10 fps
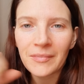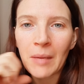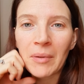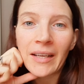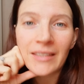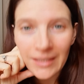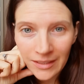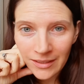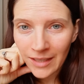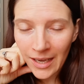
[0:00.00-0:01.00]
but I
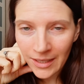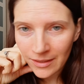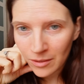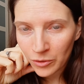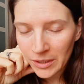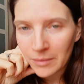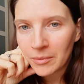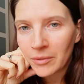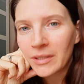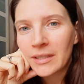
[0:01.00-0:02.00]
did add some green
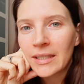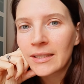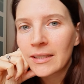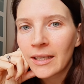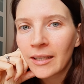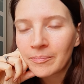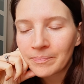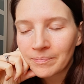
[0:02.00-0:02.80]
smoothies to his diet.